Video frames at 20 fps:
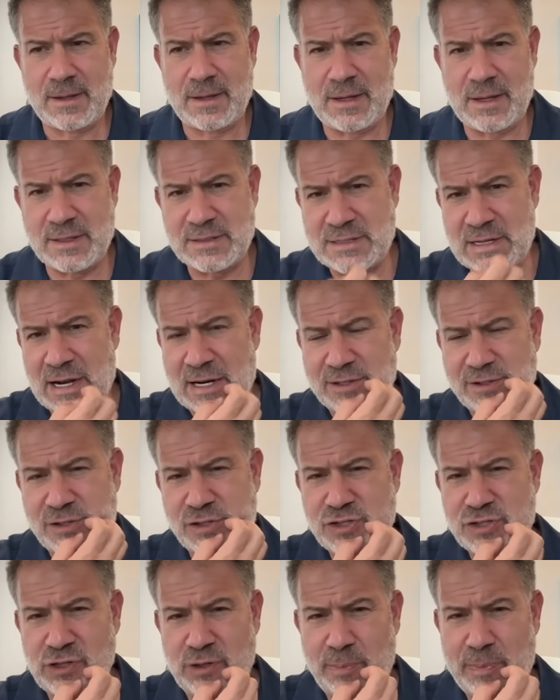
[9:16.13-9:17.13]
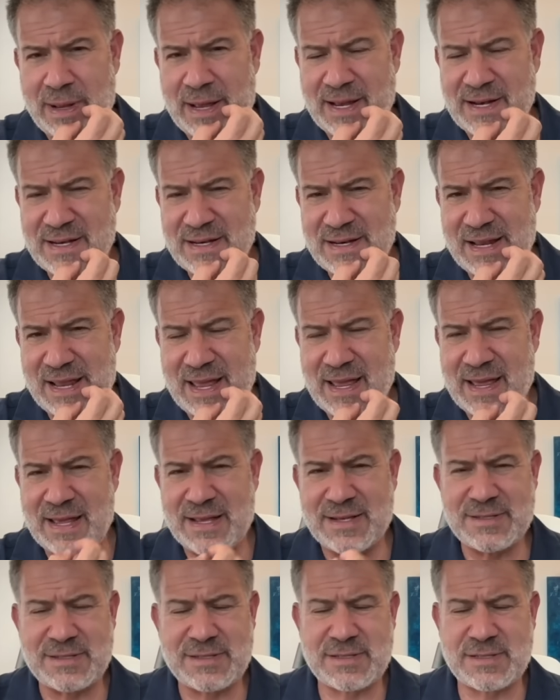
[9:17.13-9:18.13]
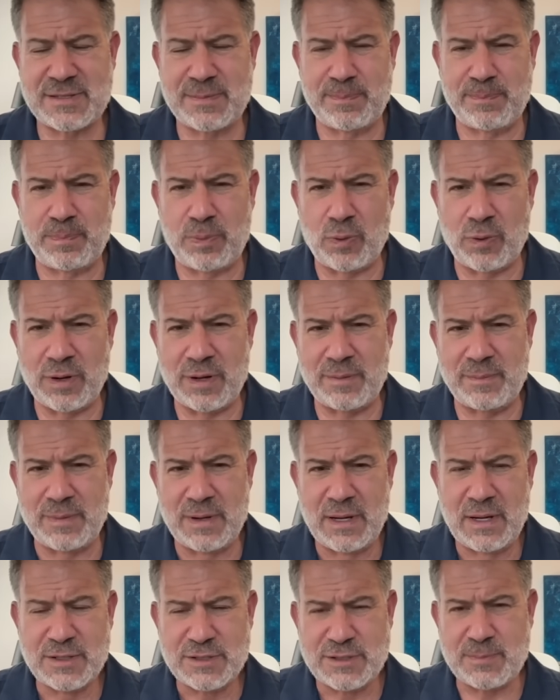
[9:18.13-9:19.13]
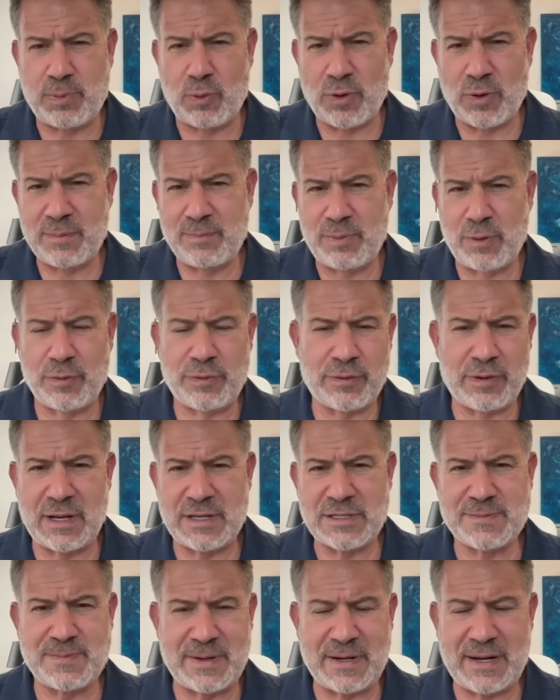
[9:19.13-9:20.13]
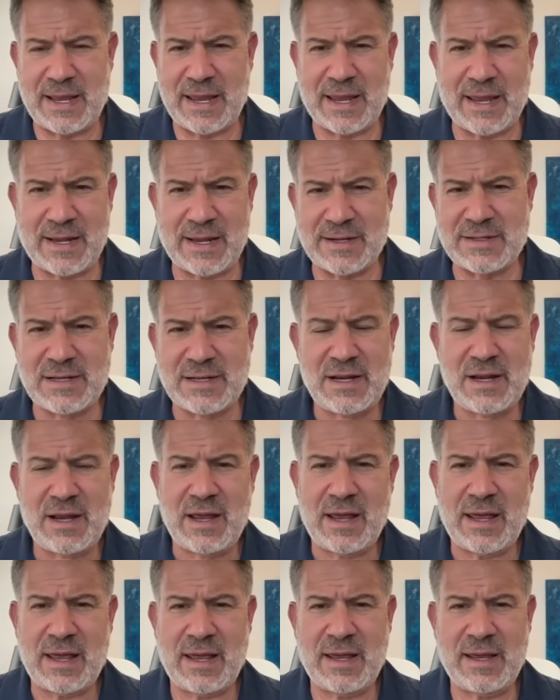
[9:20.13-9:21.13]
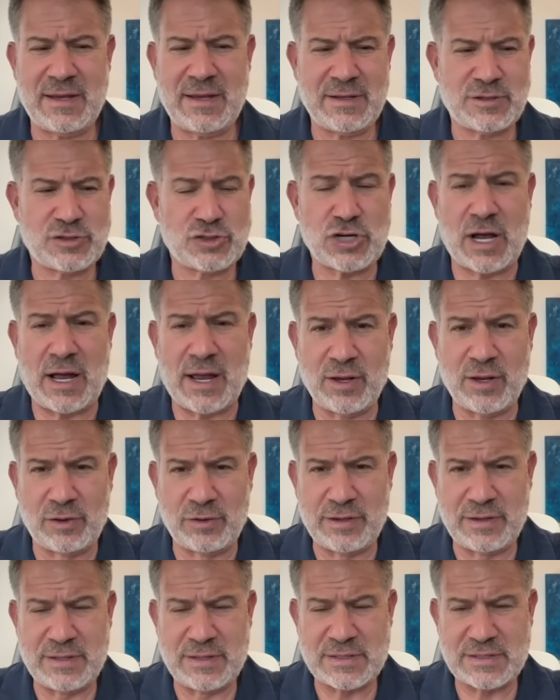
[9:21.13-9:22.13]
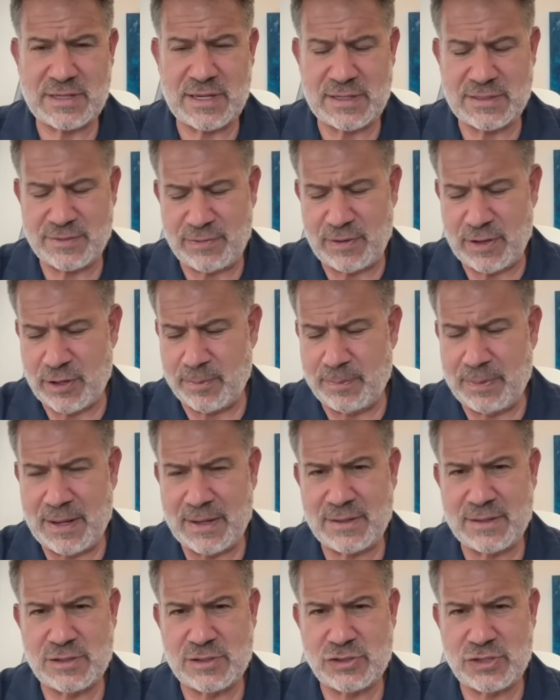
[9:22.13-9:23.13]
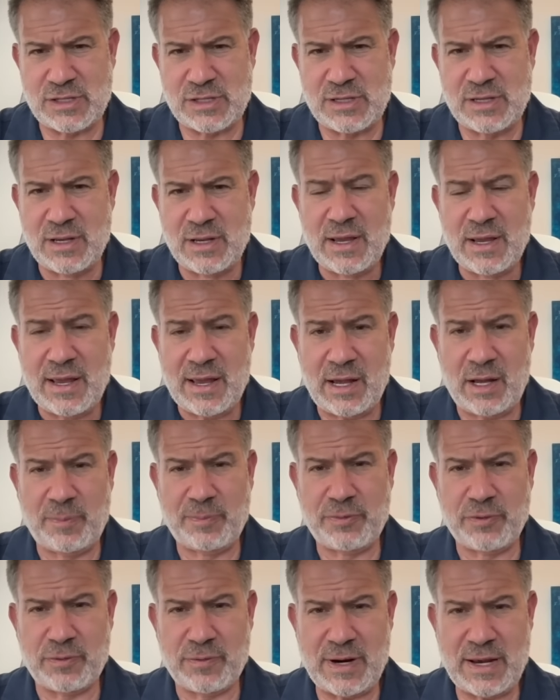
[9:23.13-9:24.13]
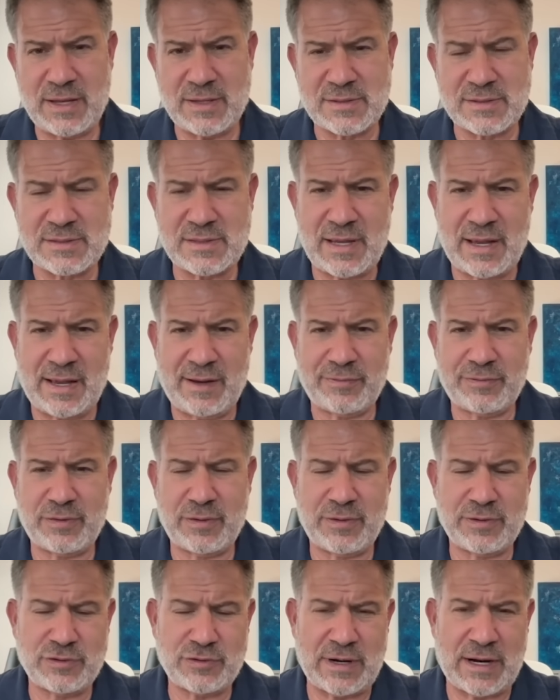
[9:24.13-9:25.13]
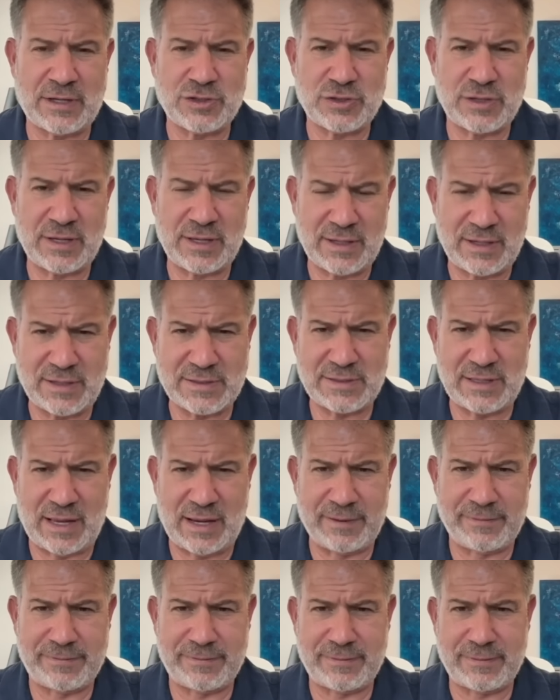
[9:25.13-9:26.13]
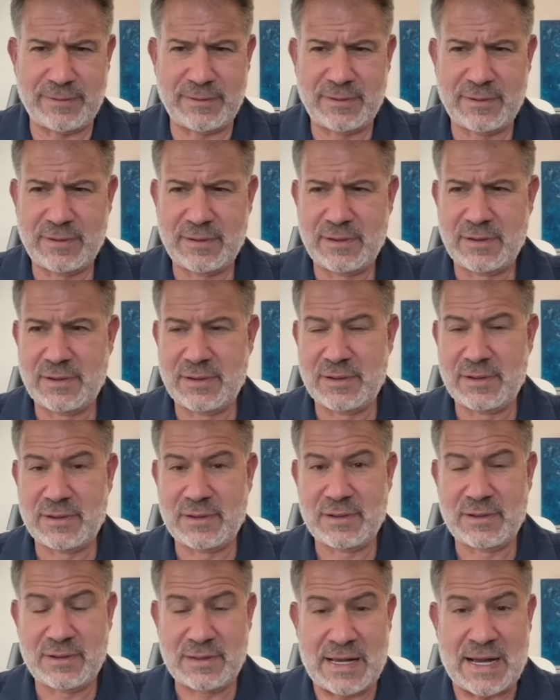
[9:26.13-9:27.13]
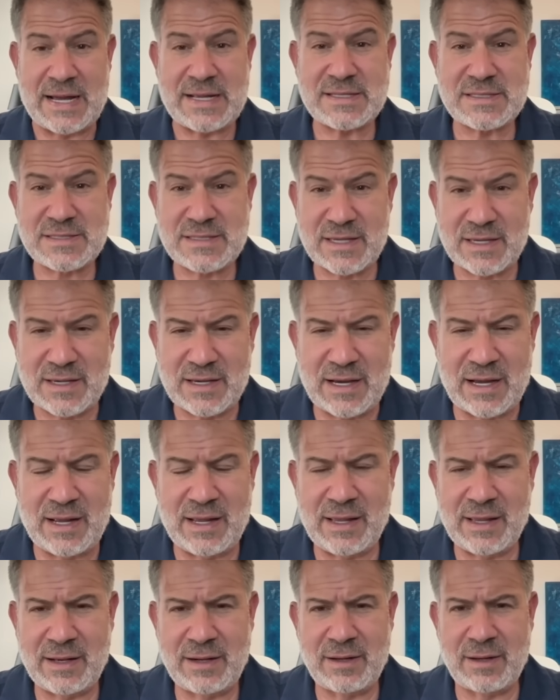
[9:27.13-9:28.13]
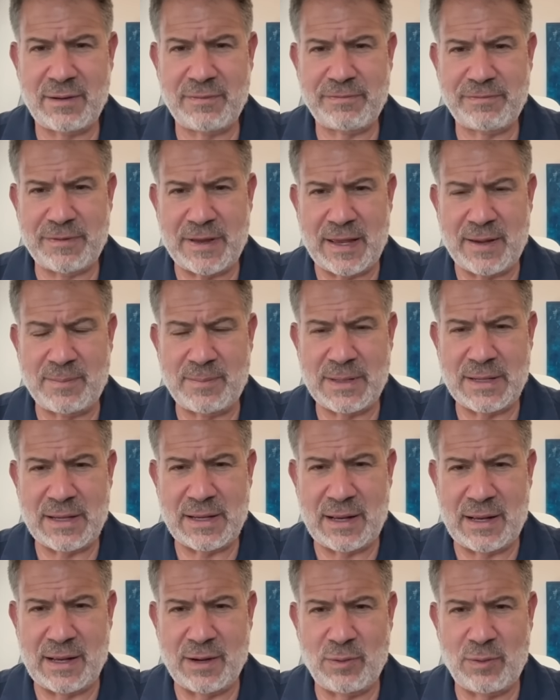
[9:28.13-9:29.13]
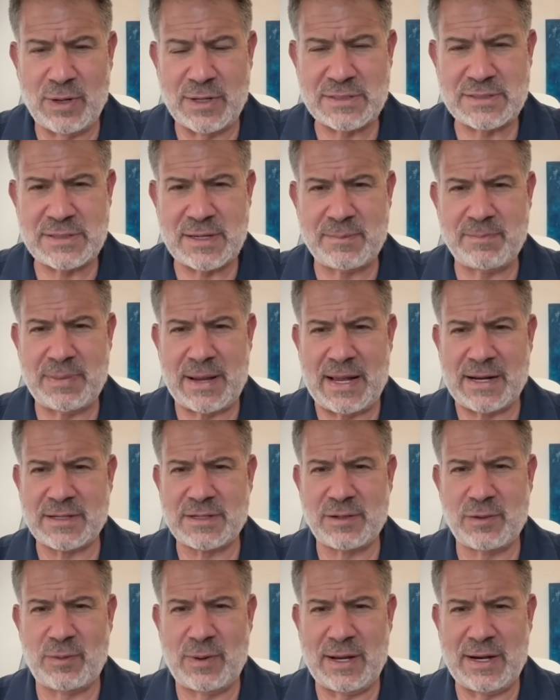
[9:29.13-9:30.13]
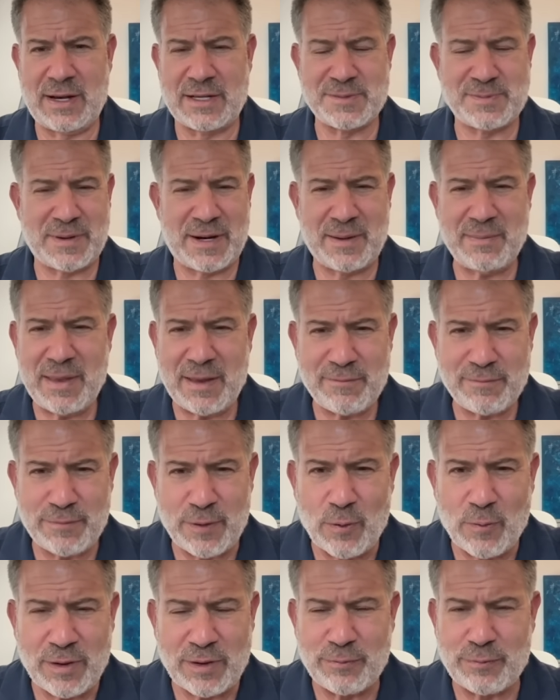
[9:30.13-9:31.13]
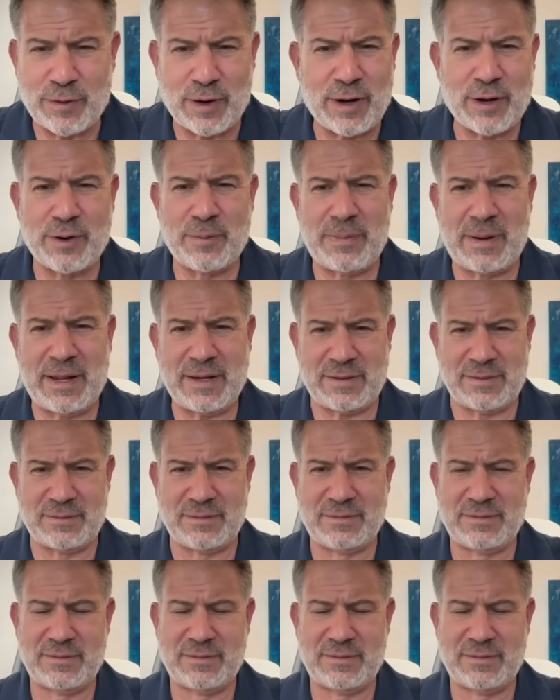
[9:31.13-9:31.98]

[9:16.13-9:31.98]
Dr. Jill Biden, and supporting both her husband and a child, in this case of Hunter Biden, that she helped raise after the tragedy in his life. That's the kind of family I want to send back to the White House. But I'm not voting for Hunter Biden.